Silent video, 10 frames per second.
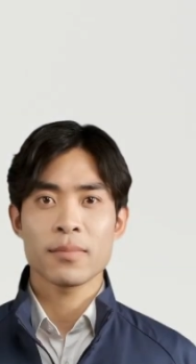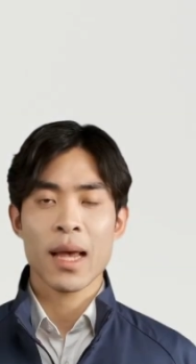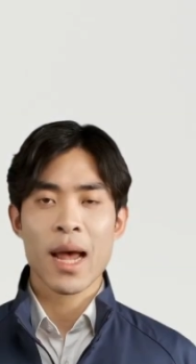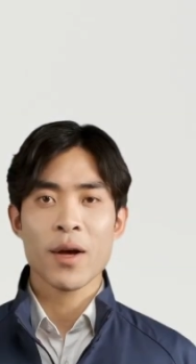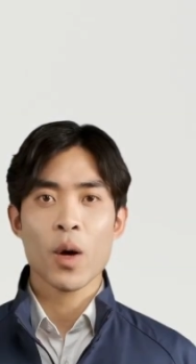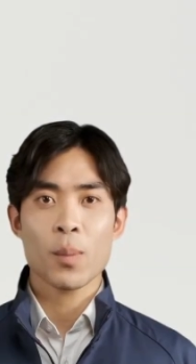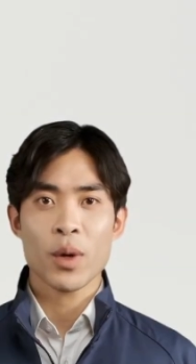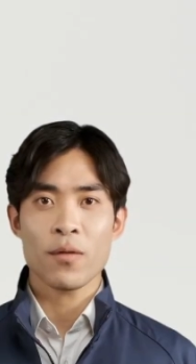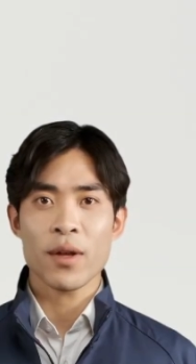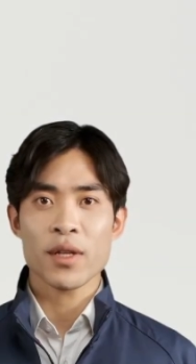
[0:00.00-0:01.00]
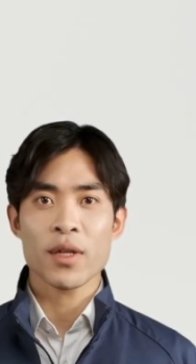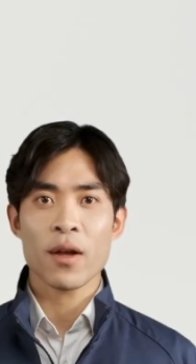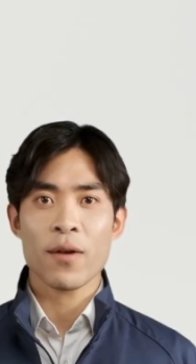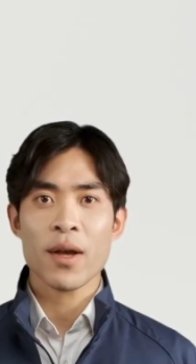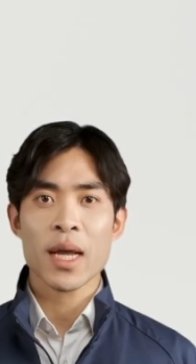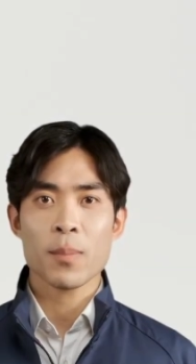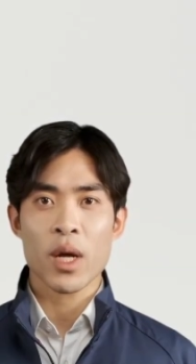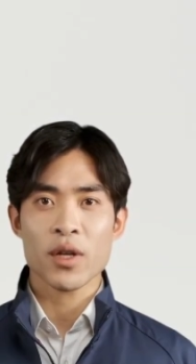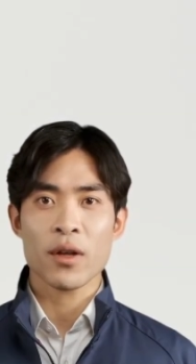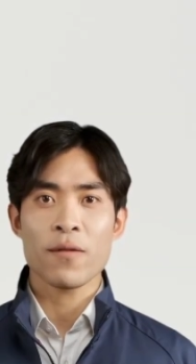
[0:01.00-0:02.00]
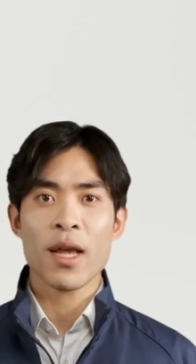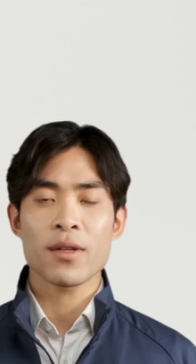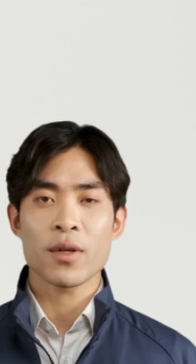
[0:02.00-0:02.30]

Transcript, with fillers: I hope your vision of our MRJ5